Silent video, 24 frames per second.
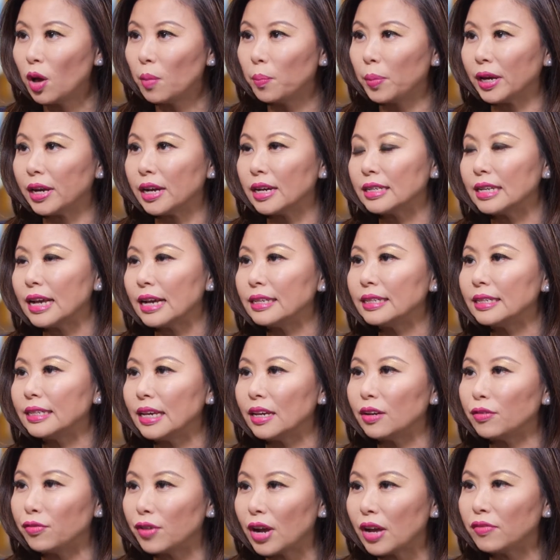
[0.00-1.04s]
because I
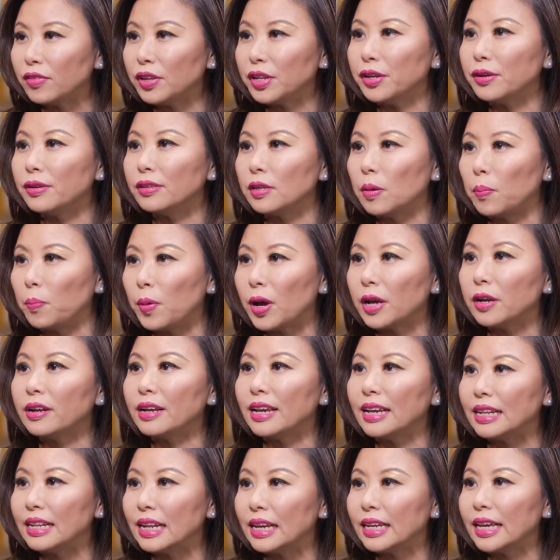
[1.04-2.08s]
think revenue is a better
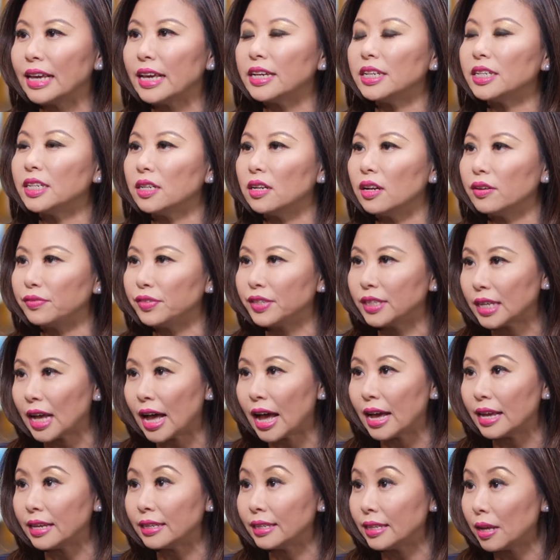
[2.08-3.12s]
indication of
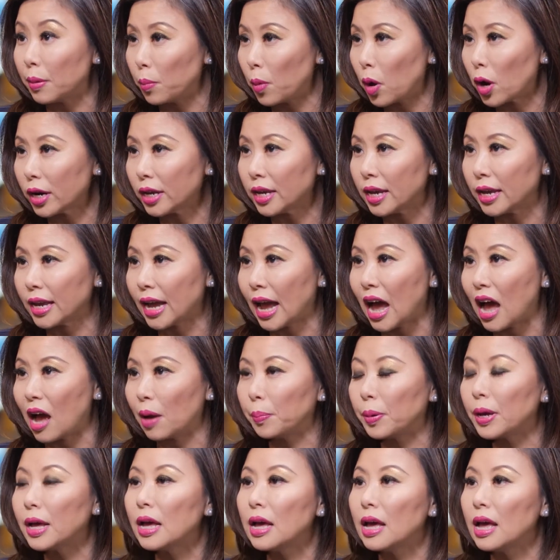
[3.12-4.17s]
size than market cap.